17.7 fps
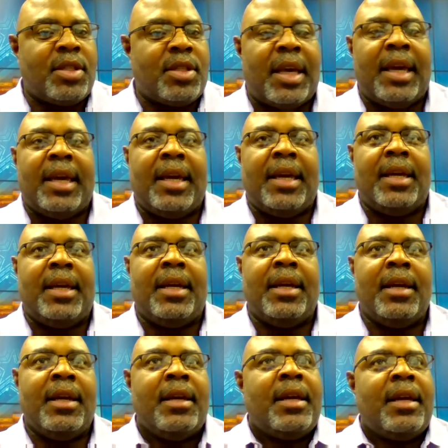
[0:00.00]

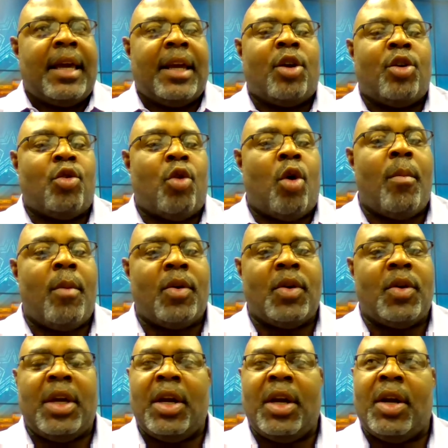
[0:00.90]
say in a
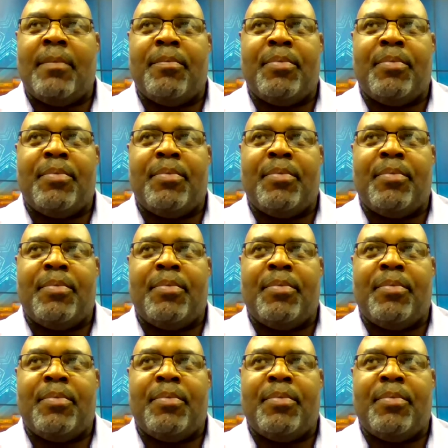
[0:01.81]
normal year,